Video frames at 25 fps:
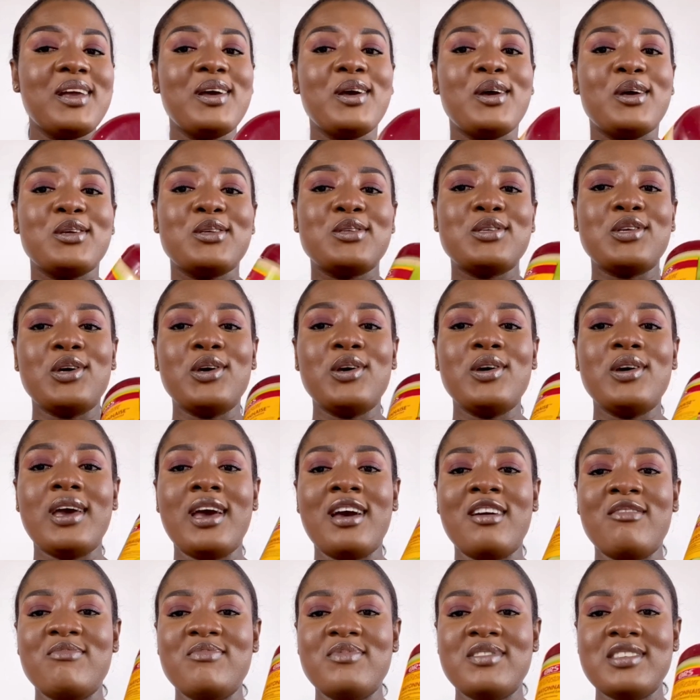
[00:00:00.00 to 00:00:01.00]
So
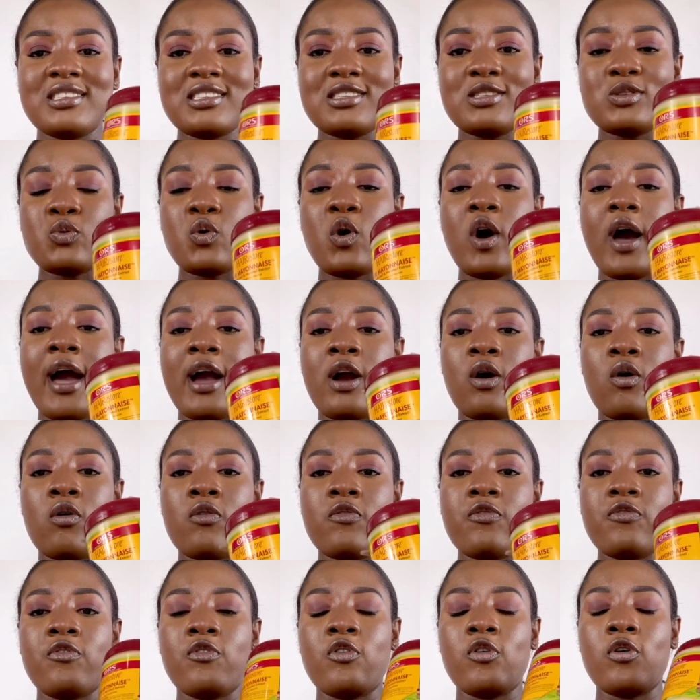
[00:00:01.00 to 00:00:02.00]
this is what I
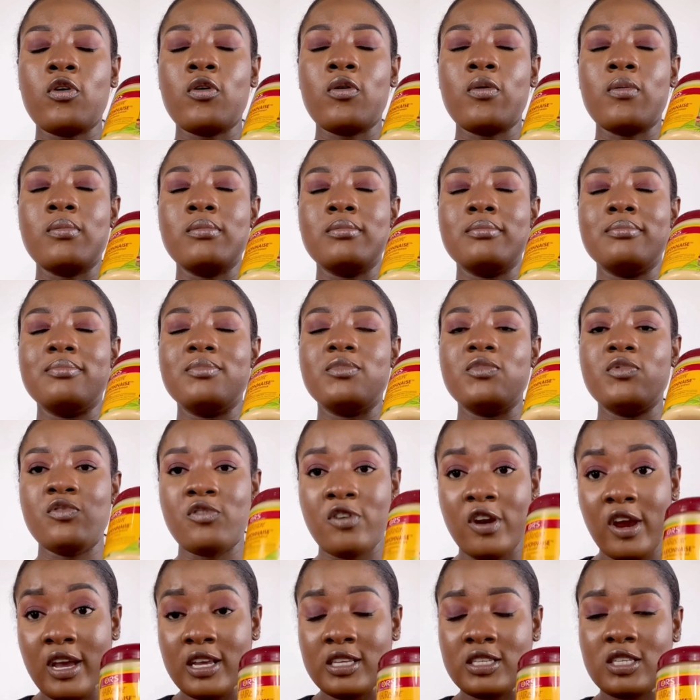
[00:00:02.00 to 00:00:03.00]
got from
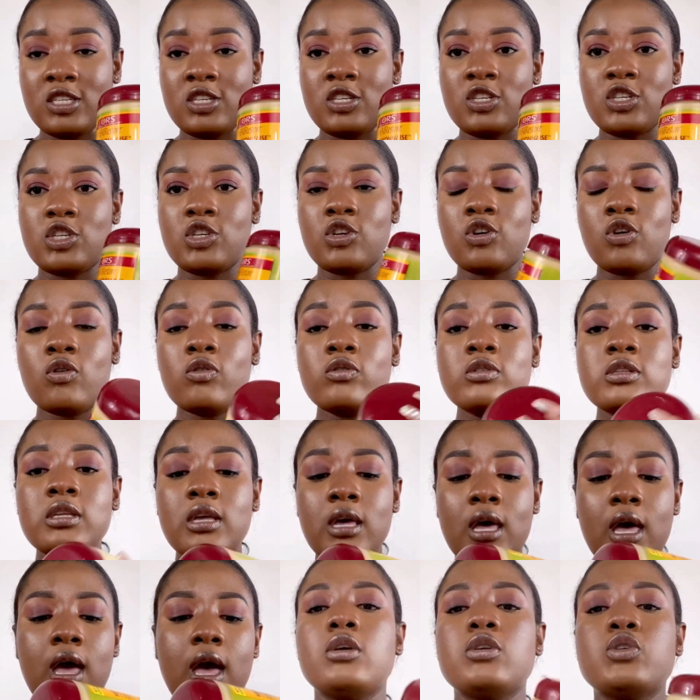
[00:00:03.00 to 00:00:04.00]
Rare Essentials.
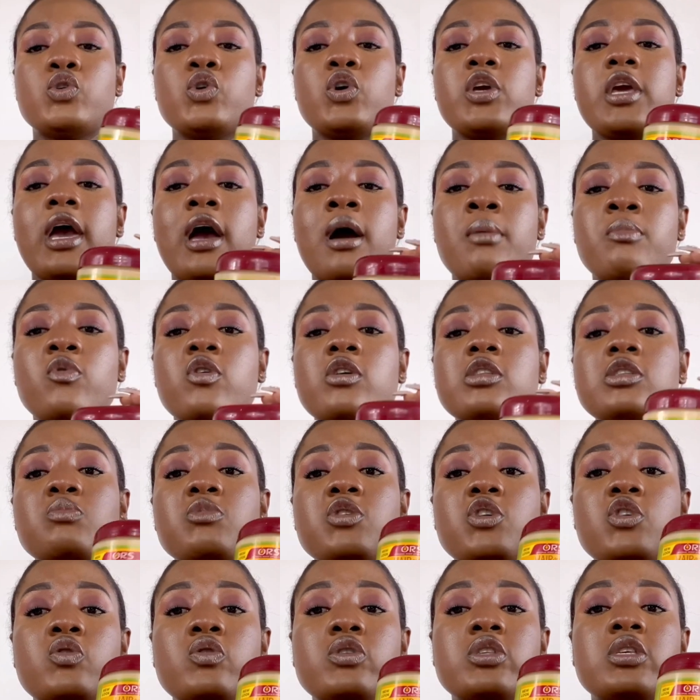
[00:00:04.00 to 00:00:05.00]
So yeah, I'm going to be
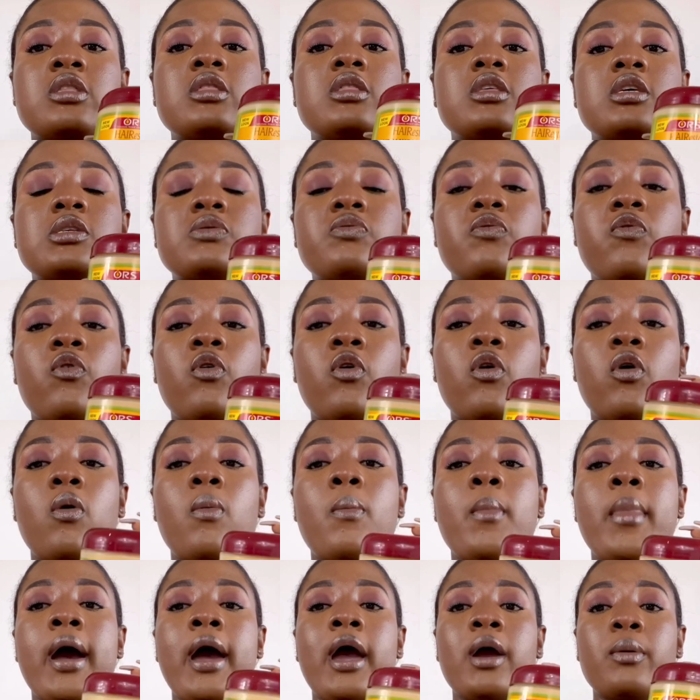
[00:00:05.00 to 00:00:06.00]
using this for
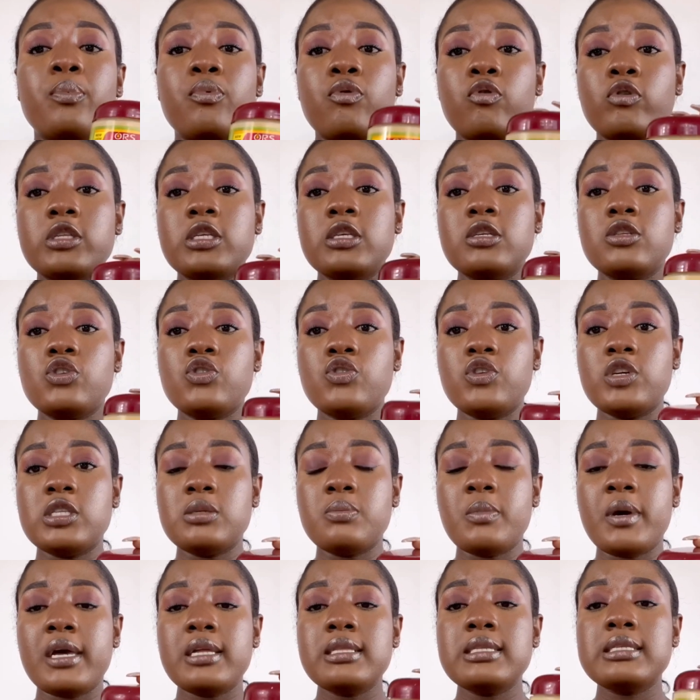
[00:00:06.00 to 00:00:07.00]
my protein
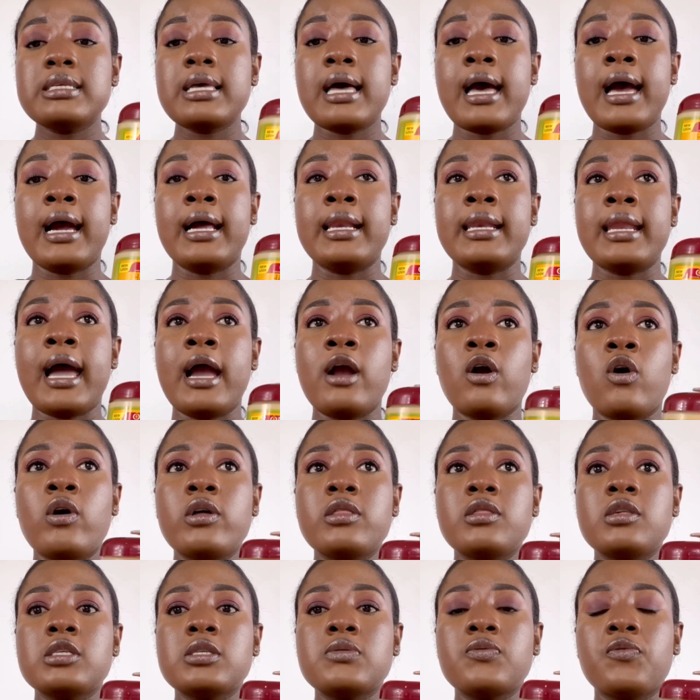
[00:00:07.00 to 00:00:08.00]
treatment, and I got
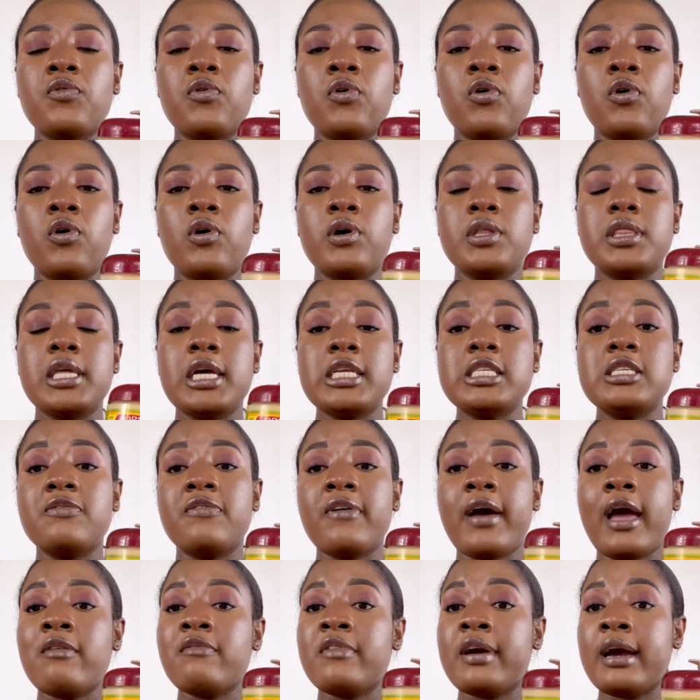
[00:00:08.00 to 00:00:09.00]
this for
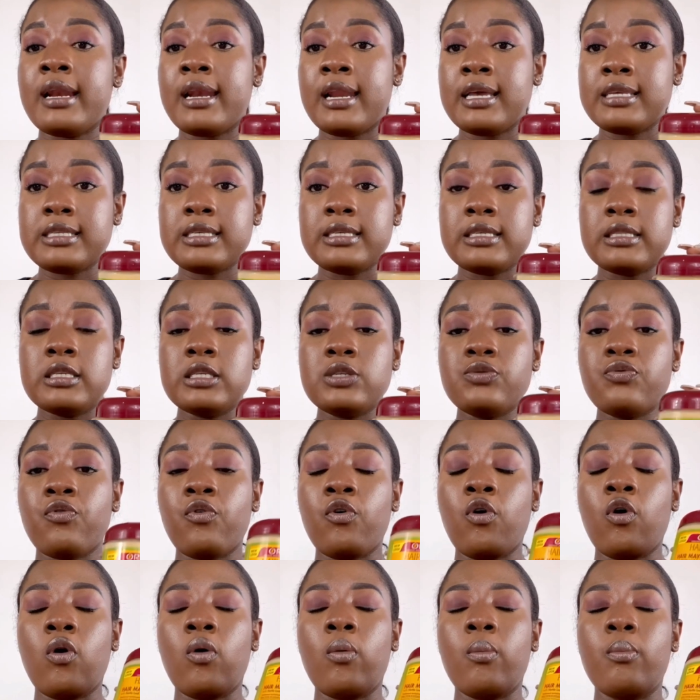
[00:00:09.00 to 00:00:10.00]
35 Ghana cedis
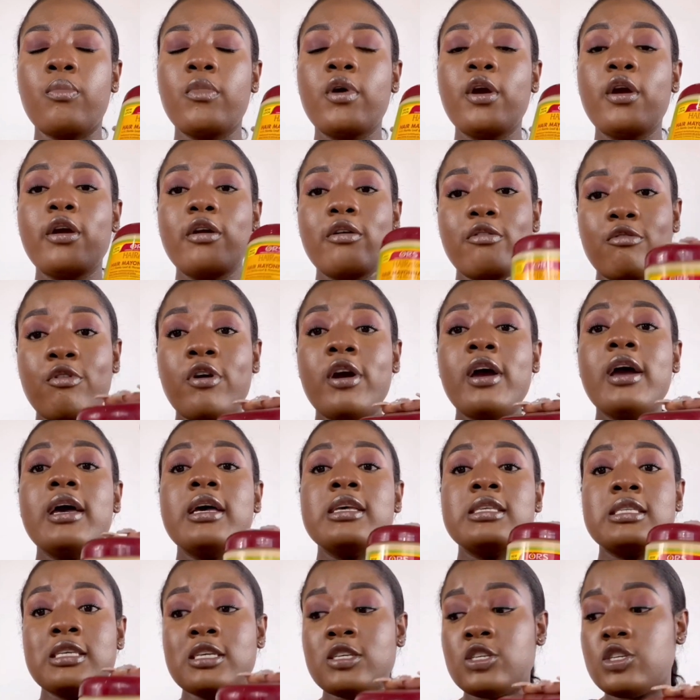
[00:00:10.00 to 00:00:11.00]
from Rare
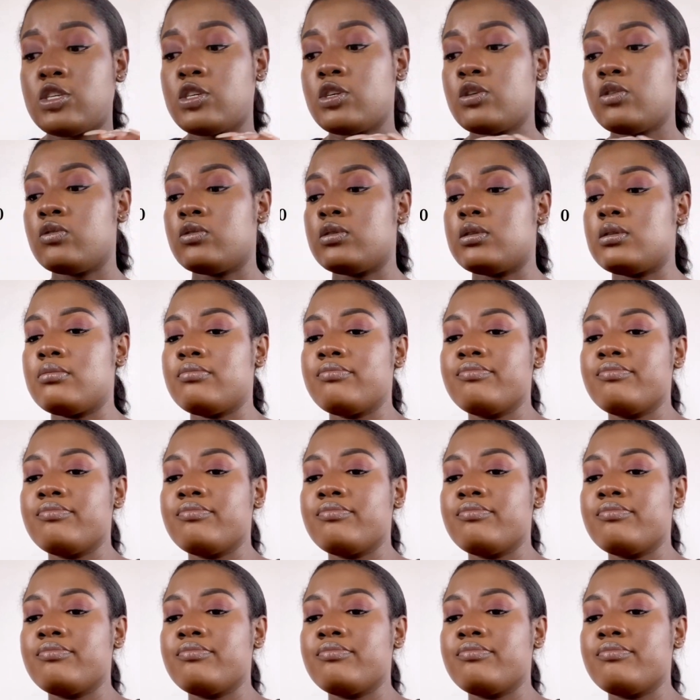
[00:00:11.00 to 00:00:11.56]
Essentials.